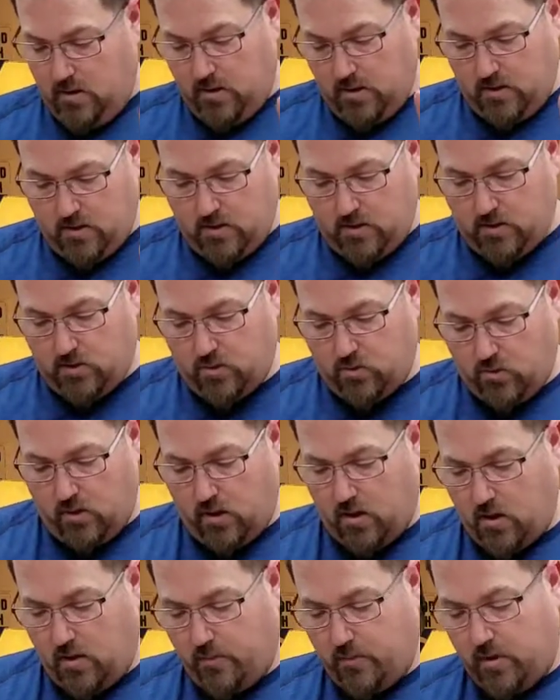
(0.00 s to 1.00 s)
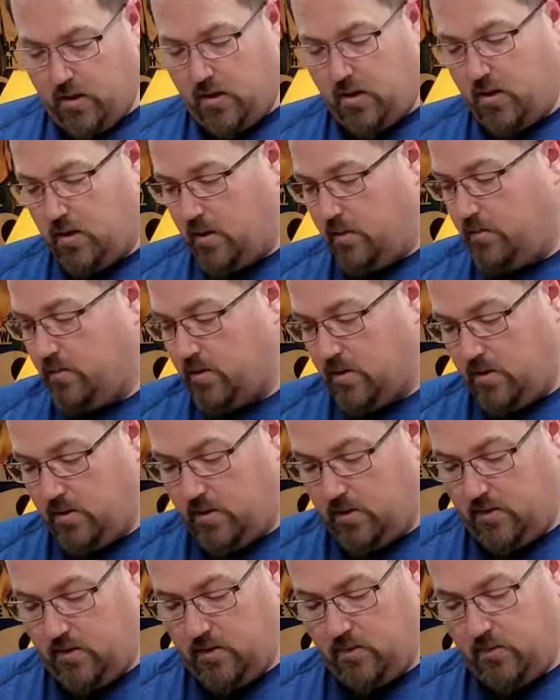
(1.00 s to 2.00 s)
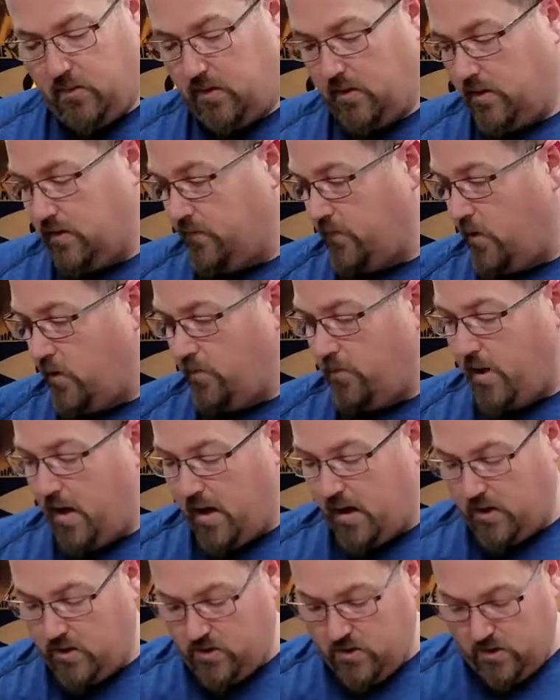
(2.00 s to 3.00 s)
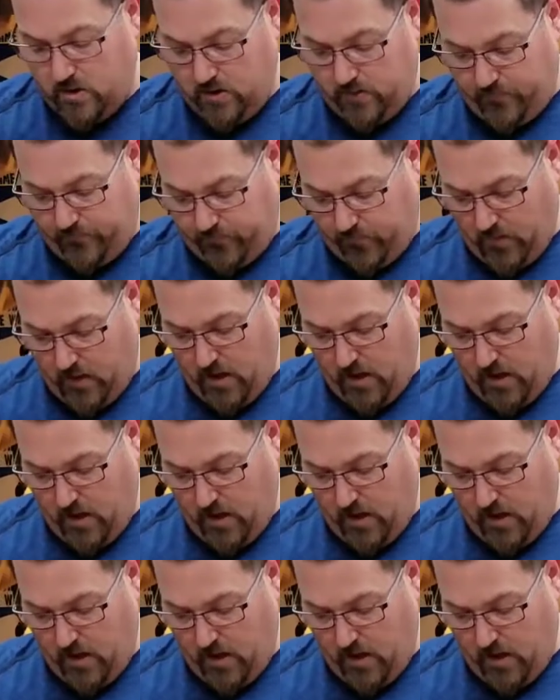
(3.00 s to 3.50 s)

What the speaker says: is its joint company. Comes in with its foam packaging.